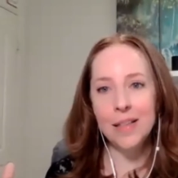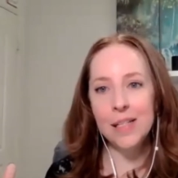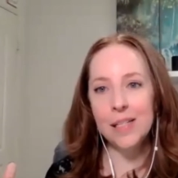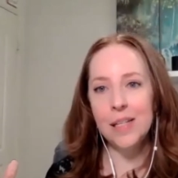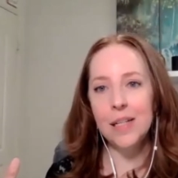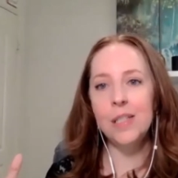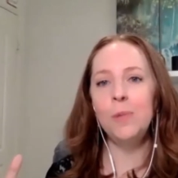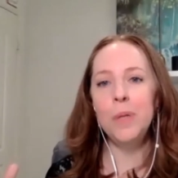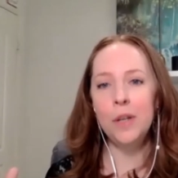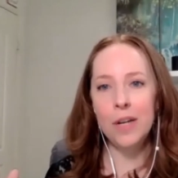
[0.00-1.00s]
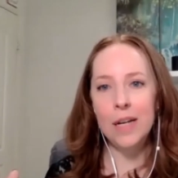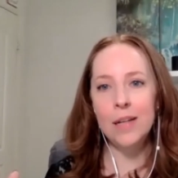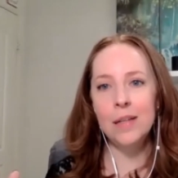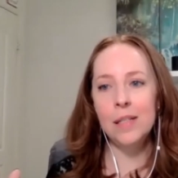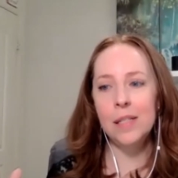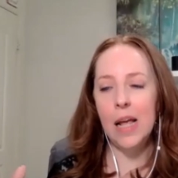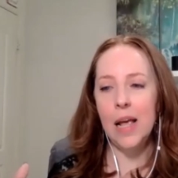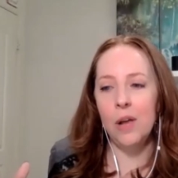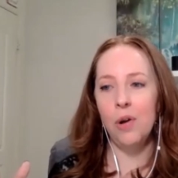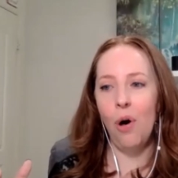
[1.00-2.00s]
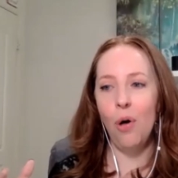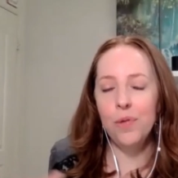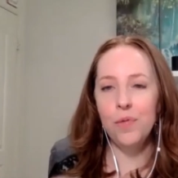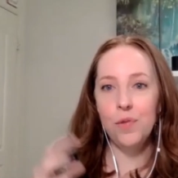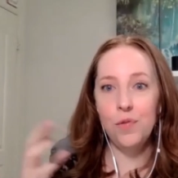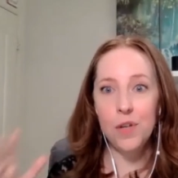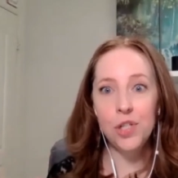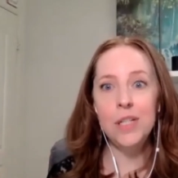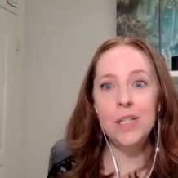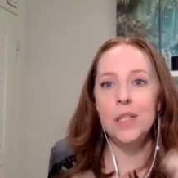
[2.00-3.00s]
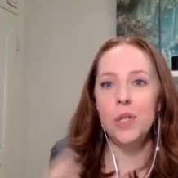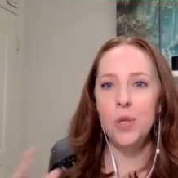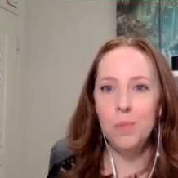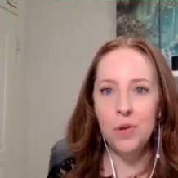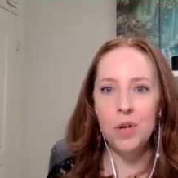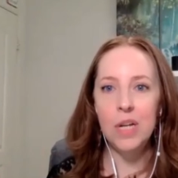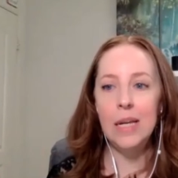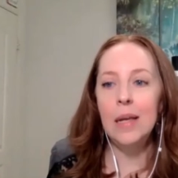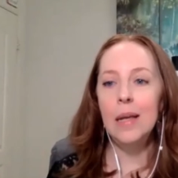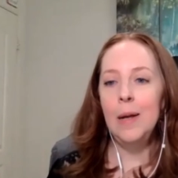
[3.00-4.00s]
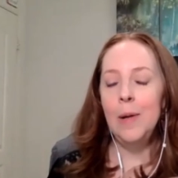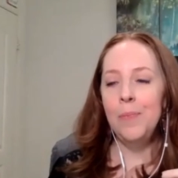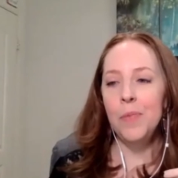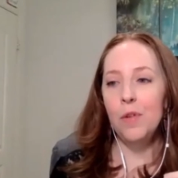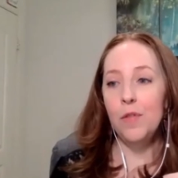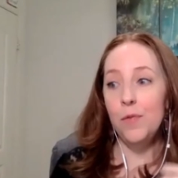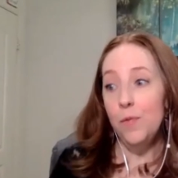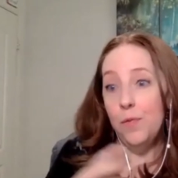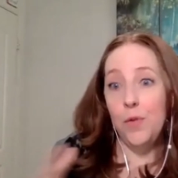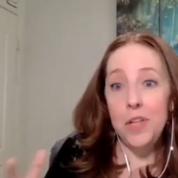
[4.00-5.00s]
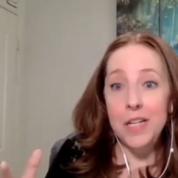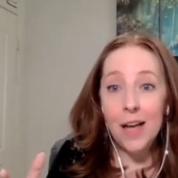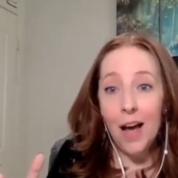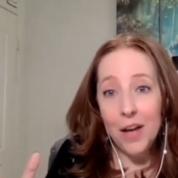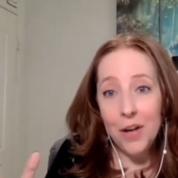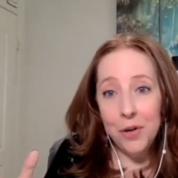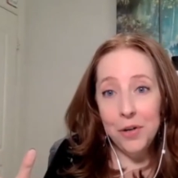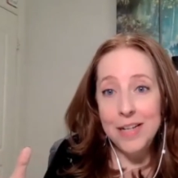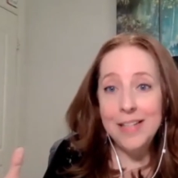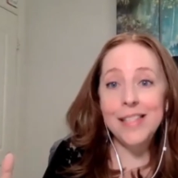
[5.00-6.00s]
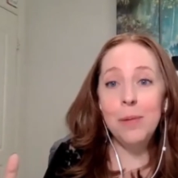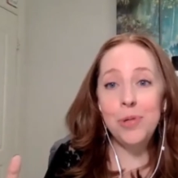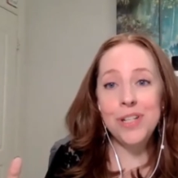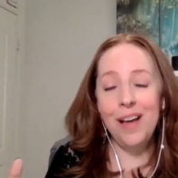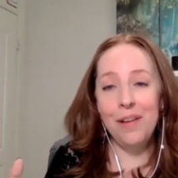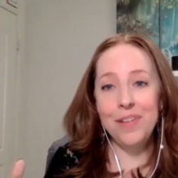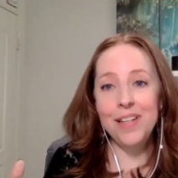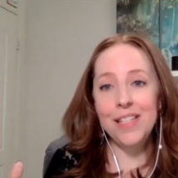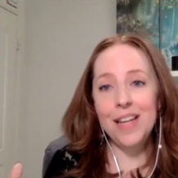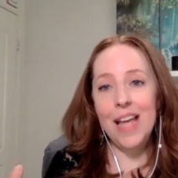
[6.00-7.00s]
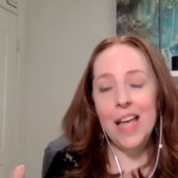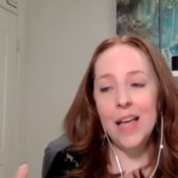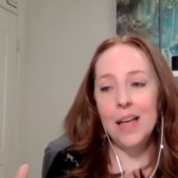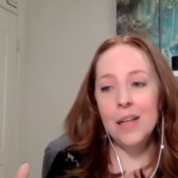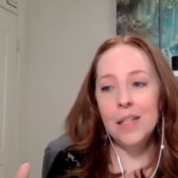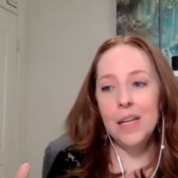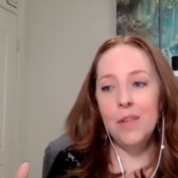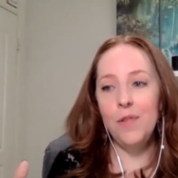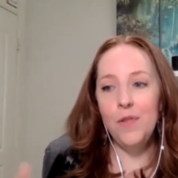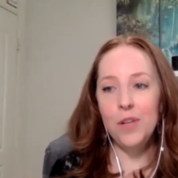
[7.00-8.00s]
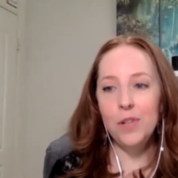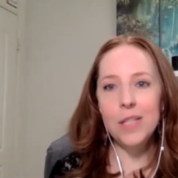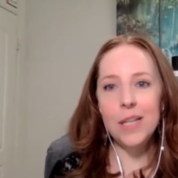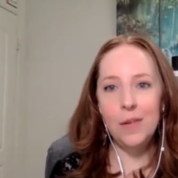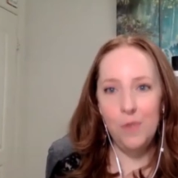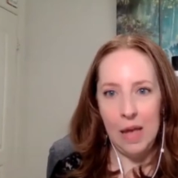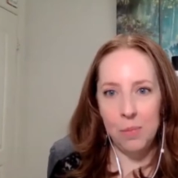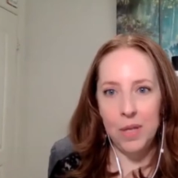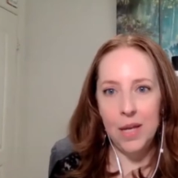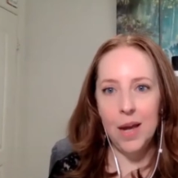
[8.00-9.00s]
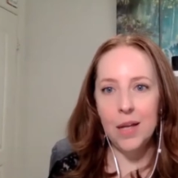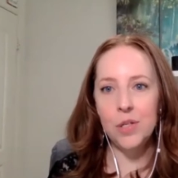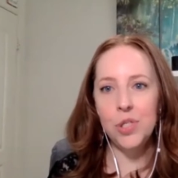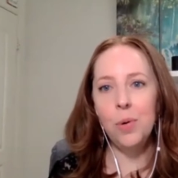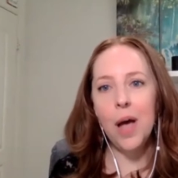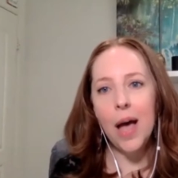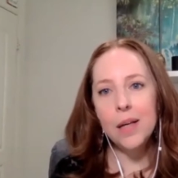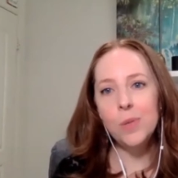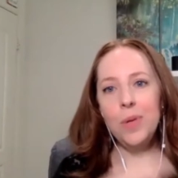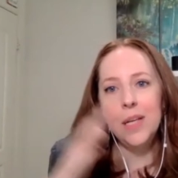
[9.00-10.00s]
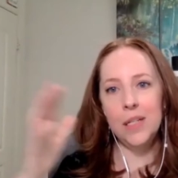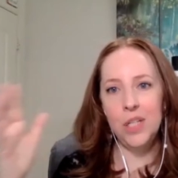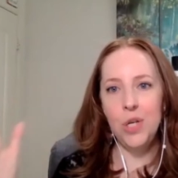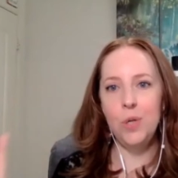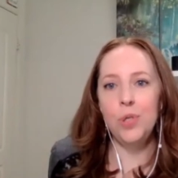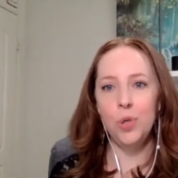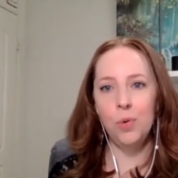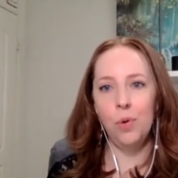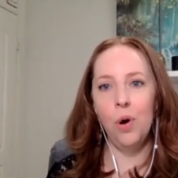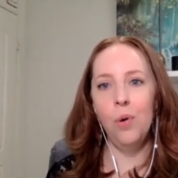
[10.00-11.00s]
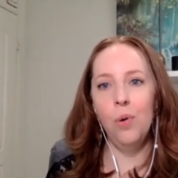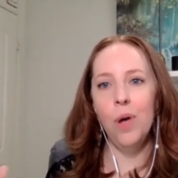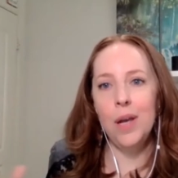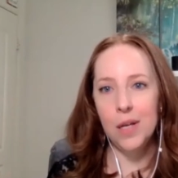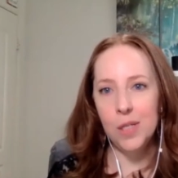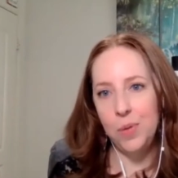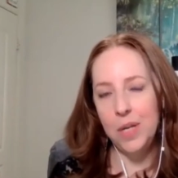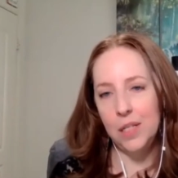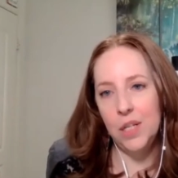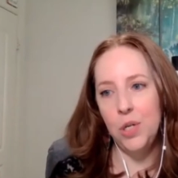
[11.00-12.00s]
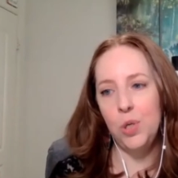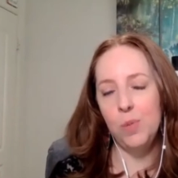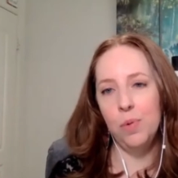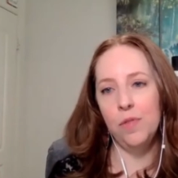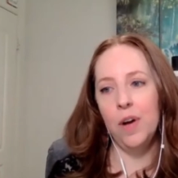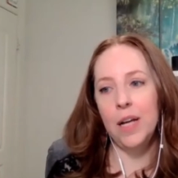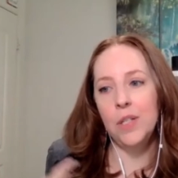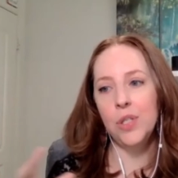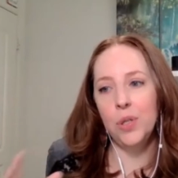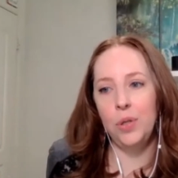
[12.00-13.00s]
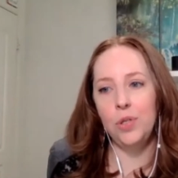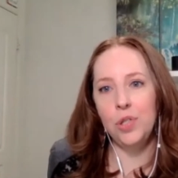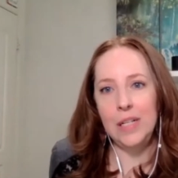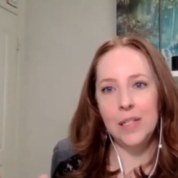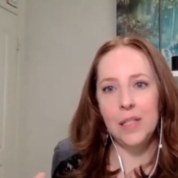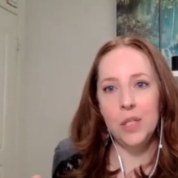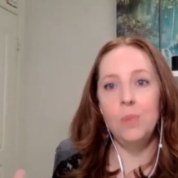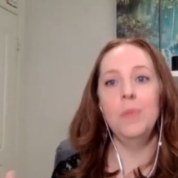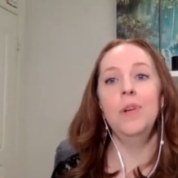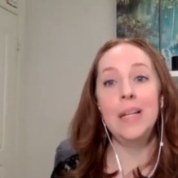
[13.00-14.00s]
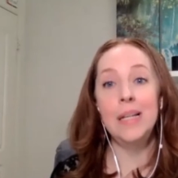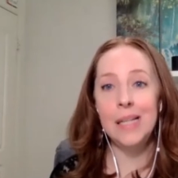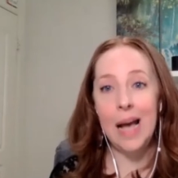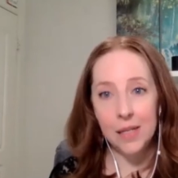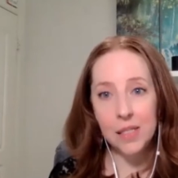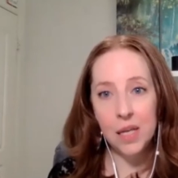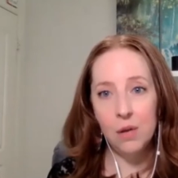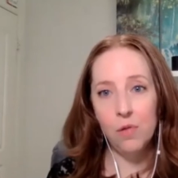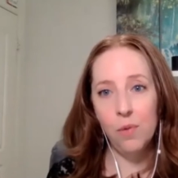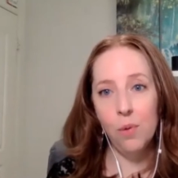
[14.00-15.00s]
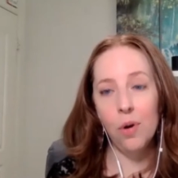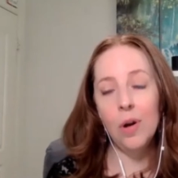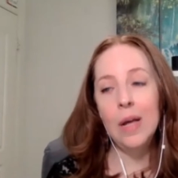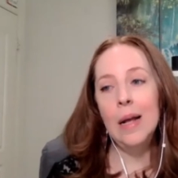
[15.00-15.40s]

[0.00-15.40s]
this experience and all of the visions in the community for the entire inception of it. And it feels like family. And so as we continue to grow and as we continue to provide solutions that the community is asking for,